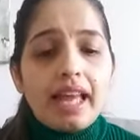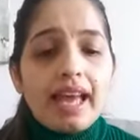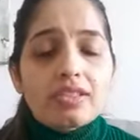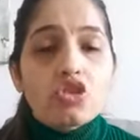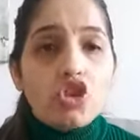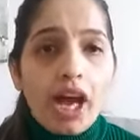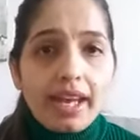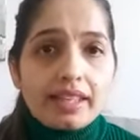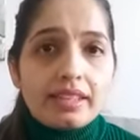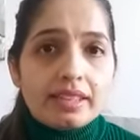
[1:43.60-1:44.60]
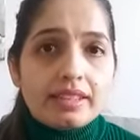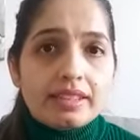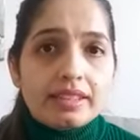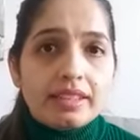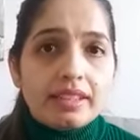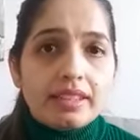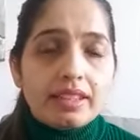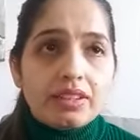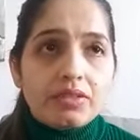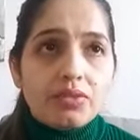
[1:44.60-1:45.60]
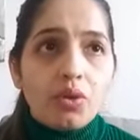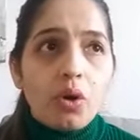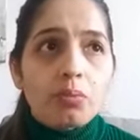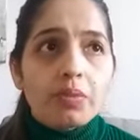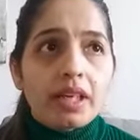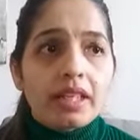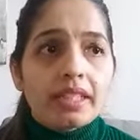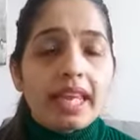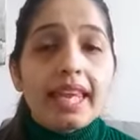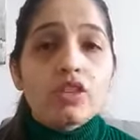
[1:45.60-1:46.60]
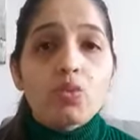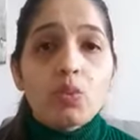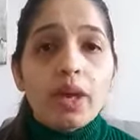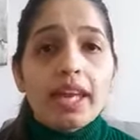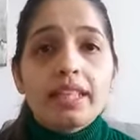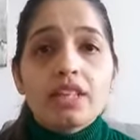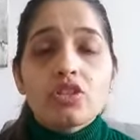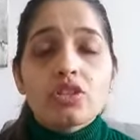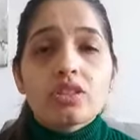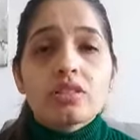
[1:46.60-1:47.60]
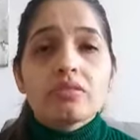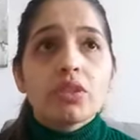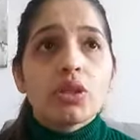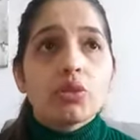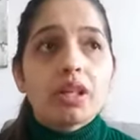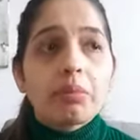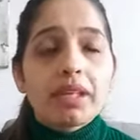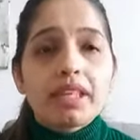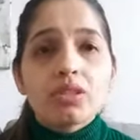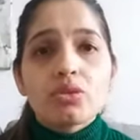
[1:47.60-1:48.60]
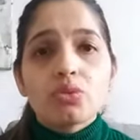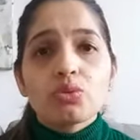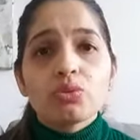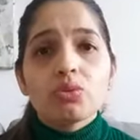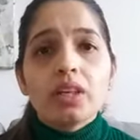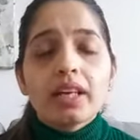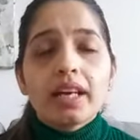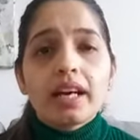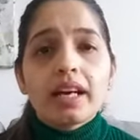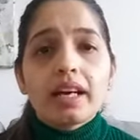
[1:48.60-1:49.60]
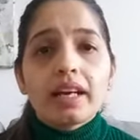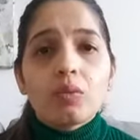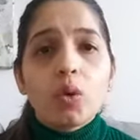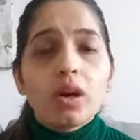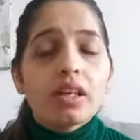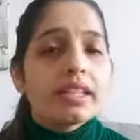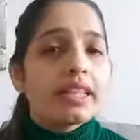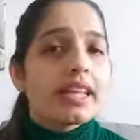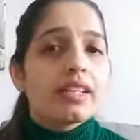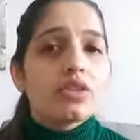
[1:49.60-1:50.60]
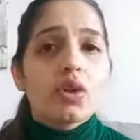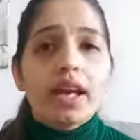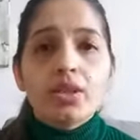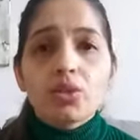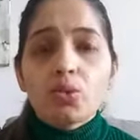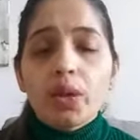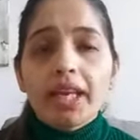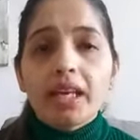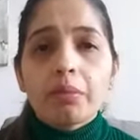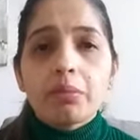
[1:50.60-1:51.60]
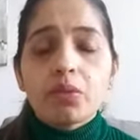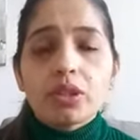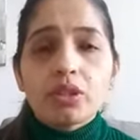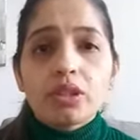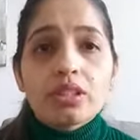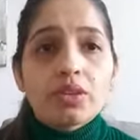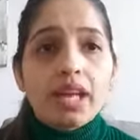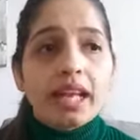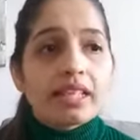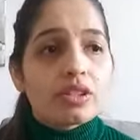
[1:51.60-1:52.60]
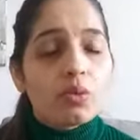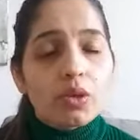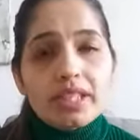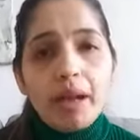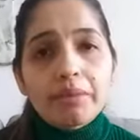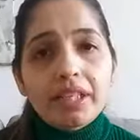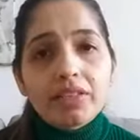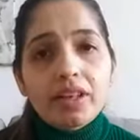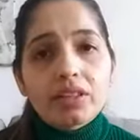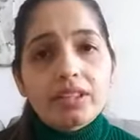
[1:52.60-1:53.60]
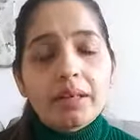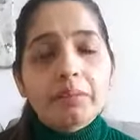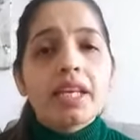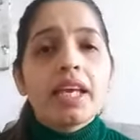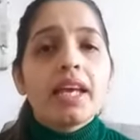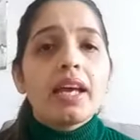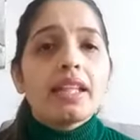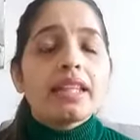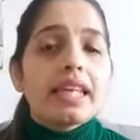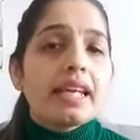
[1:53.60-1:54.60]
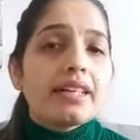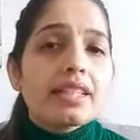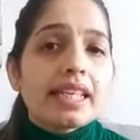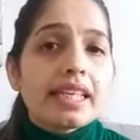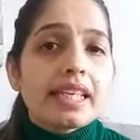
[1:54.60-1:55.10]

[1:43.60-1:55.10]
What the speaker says: as a child, from the age where they're just coming into a world and they are trying to wake up with this reality of what's happening around them, they're